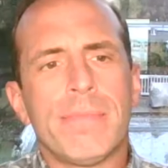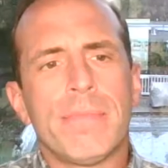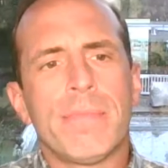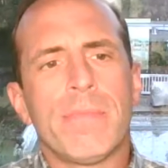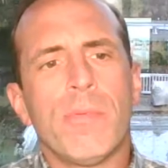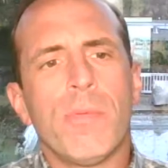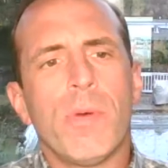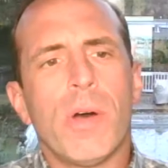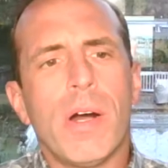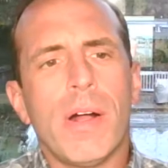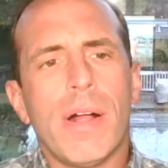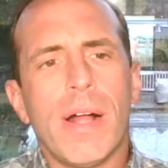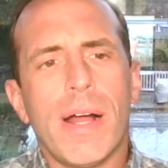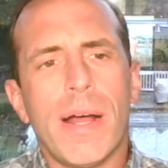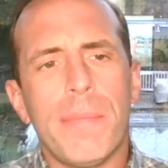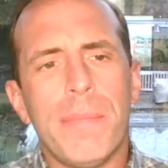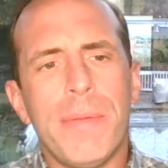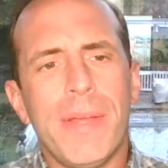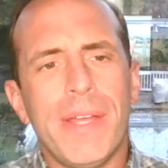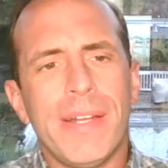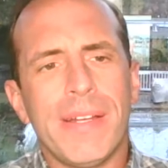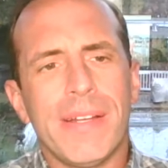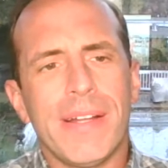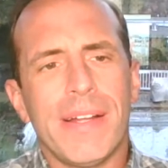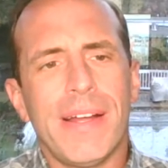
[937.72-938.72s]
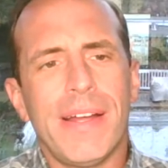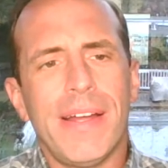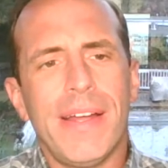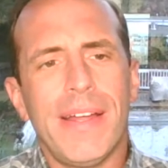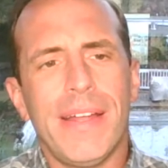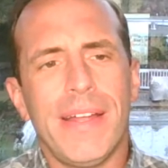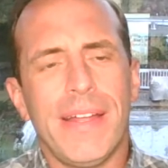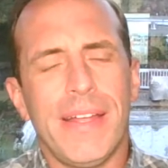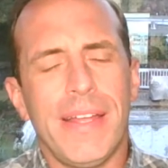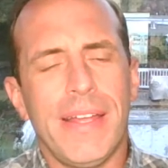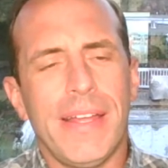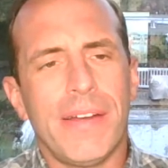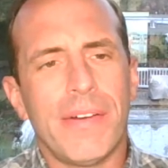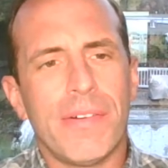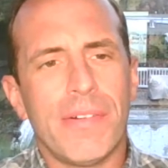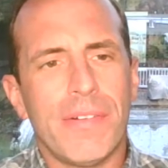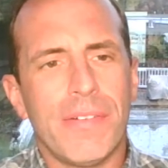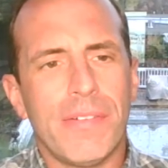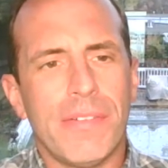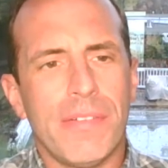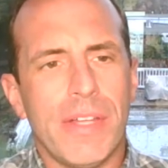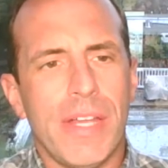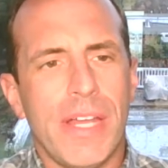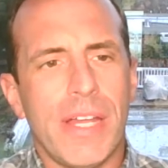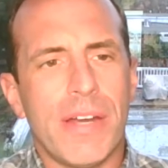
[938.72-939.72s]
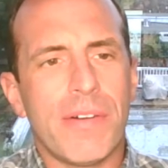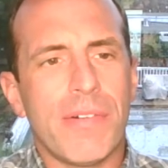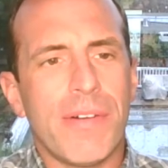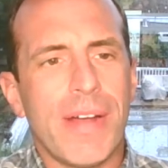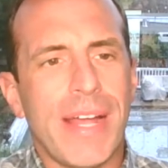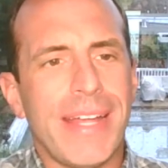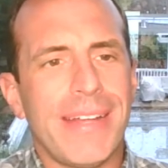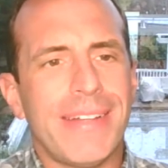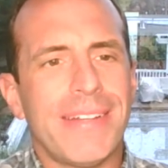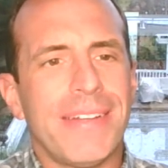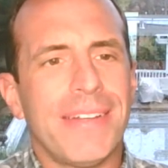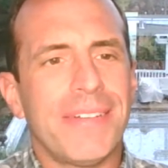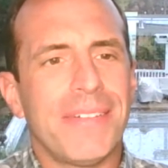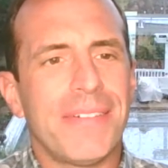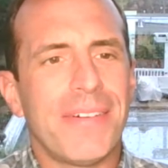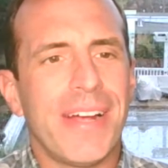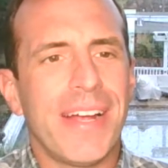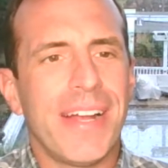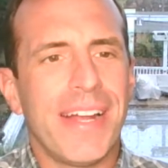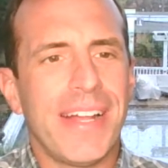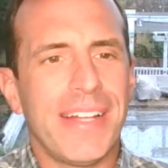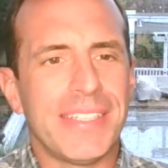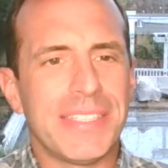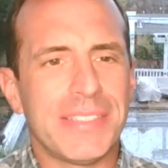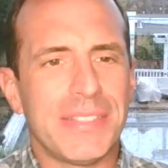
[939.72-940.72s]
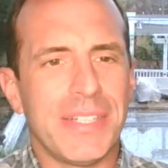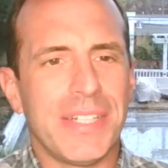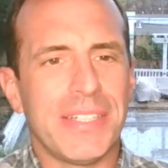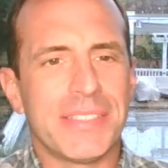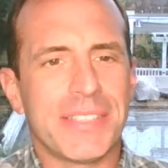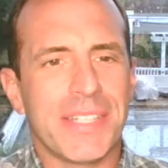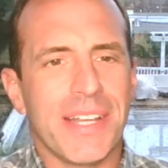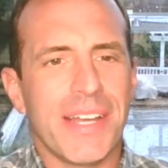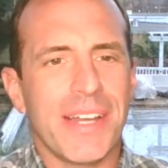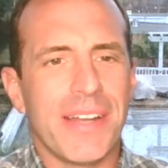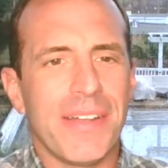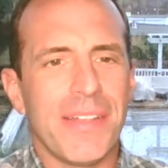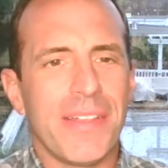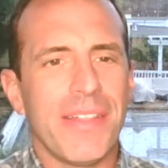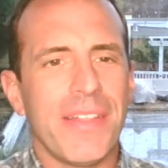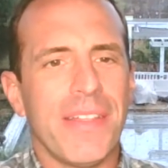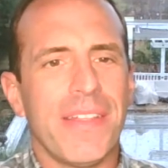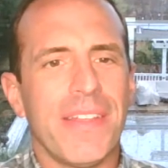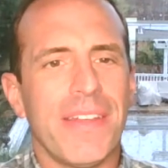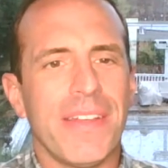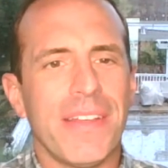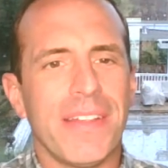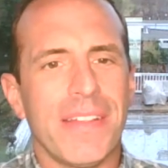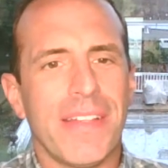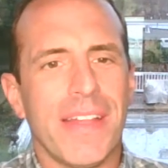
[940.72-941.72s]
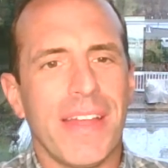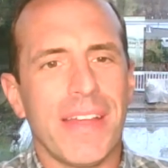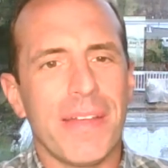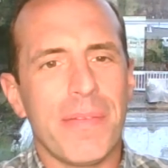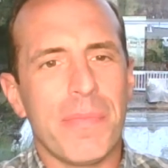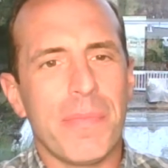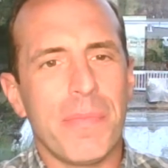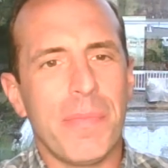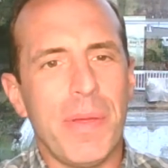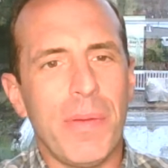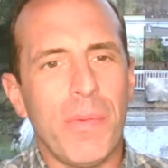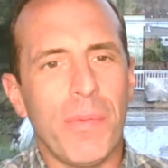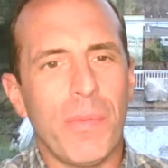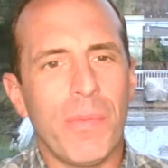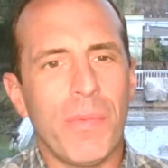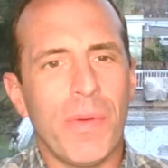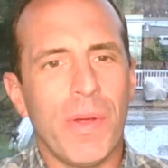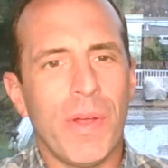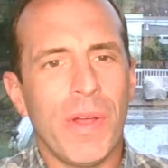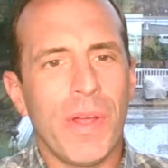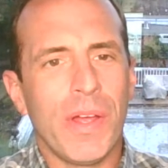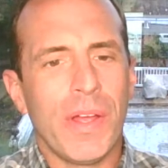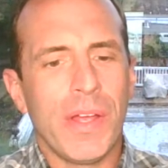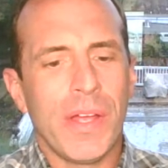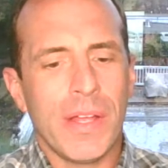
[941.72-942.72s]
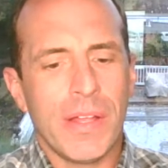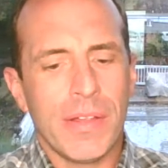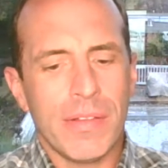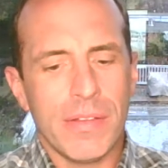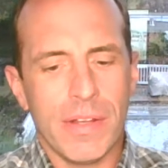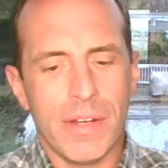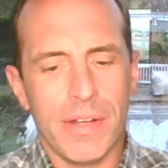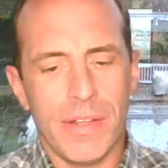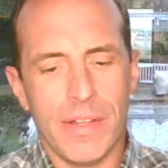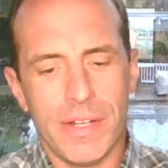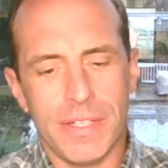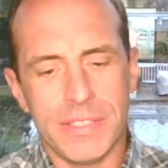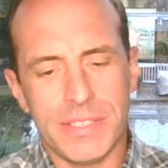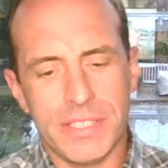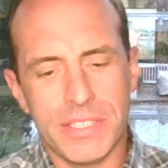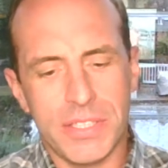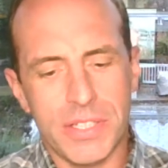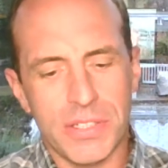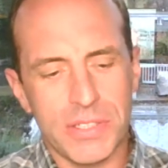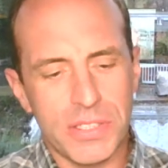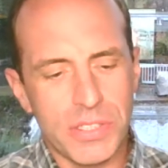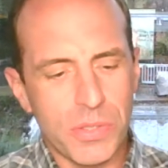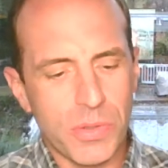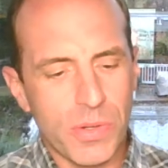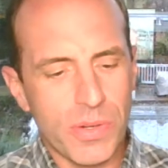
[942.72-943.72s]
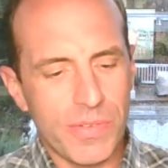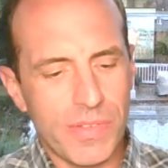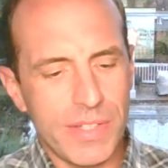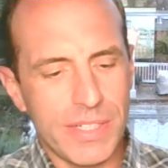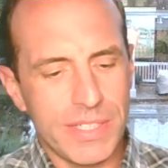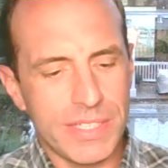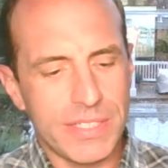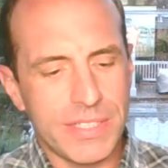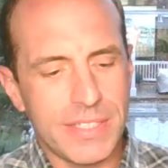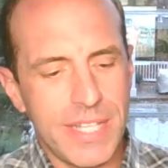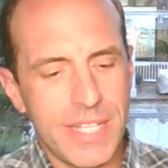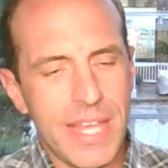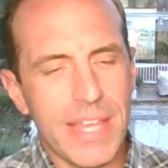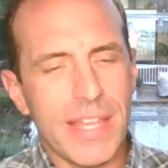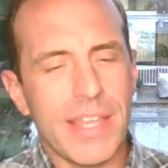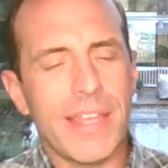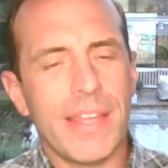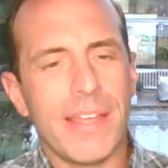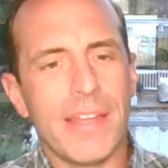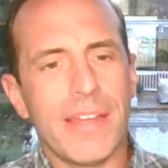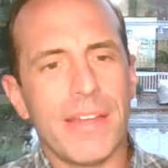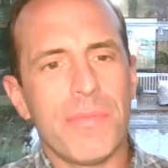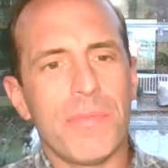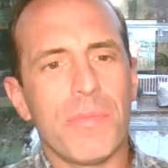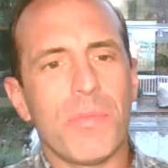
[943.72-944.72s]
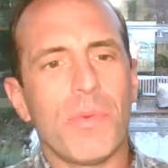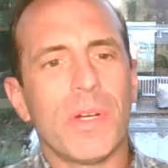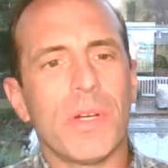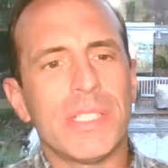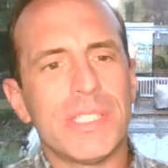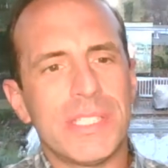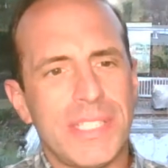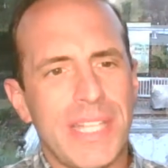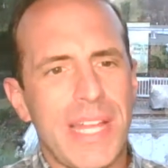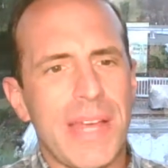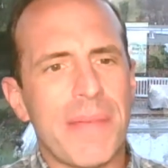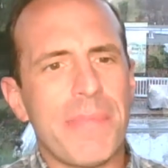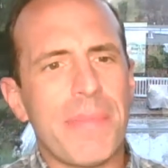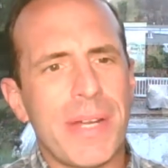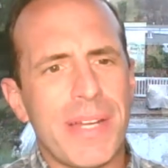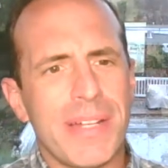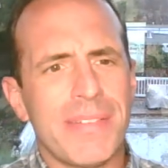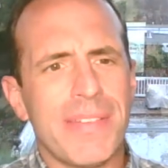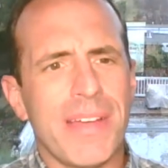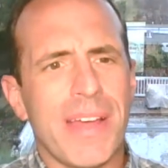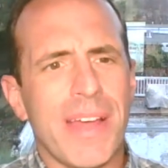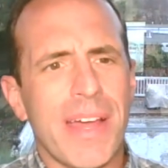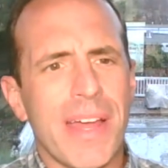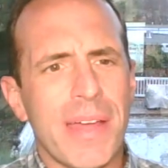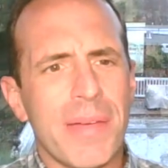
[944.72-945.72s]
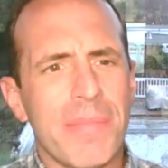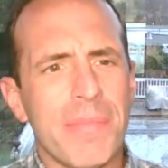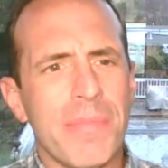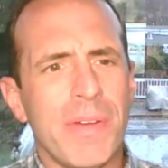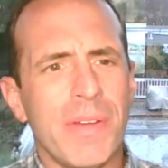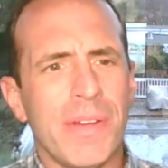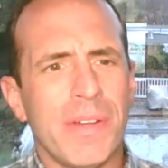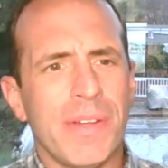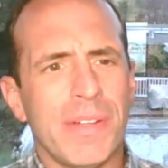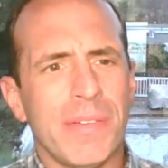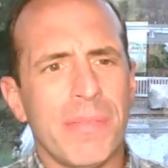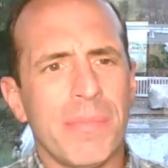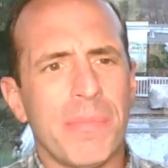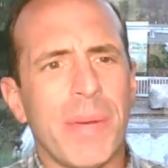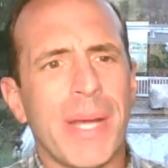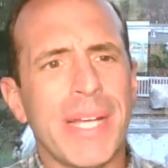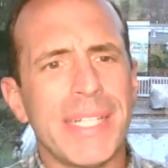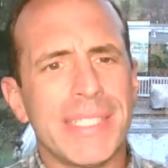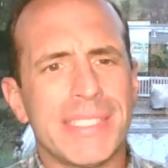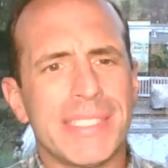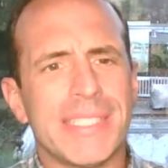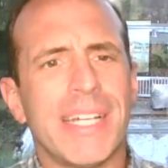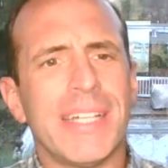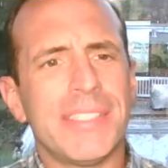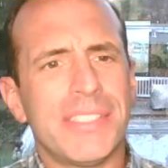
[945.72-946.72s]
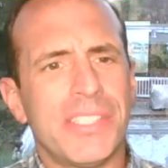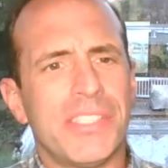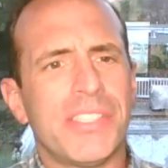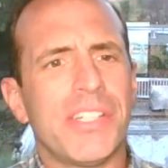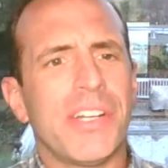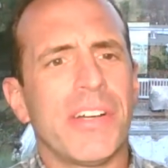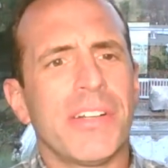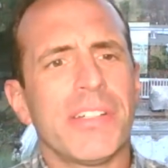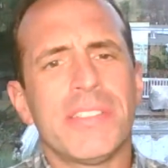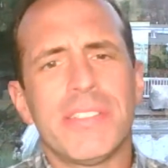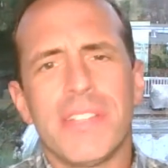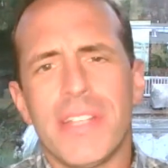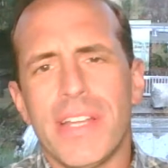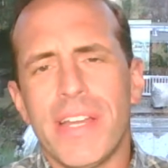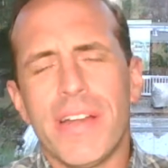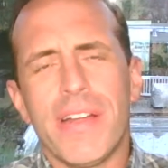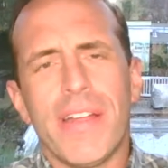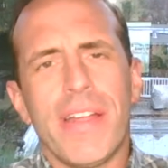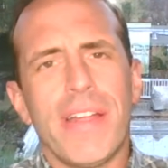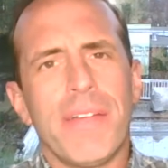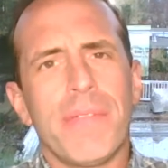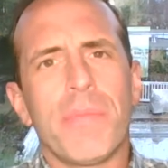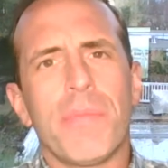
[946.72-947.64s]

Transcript: Well, I mean, iterate, right? Is kind of the thing. Like, be there. There's sort of this taking it one step at a time, bite-sized chunks. Yeah.